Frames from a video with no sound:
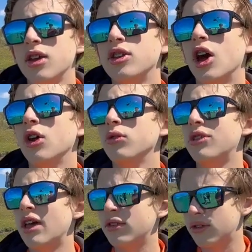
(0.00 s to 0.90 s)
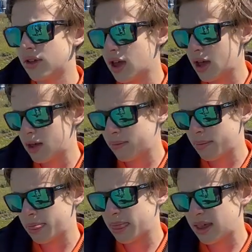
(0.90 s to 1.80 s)
No, there's.
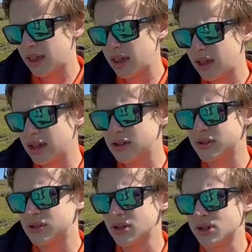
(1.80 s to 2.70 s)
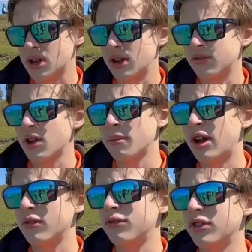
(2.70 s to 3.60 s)
It's just kind of come
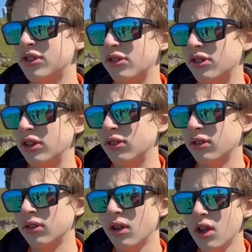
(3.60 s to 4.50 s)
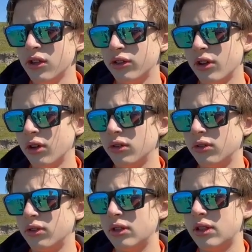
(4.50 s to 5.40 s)
out of fishing season, so
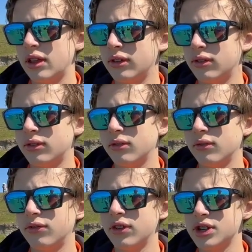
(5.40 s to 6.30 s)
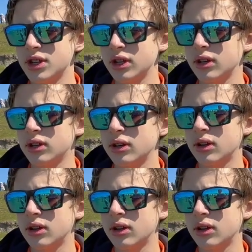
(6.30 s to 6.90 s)
there's fishing.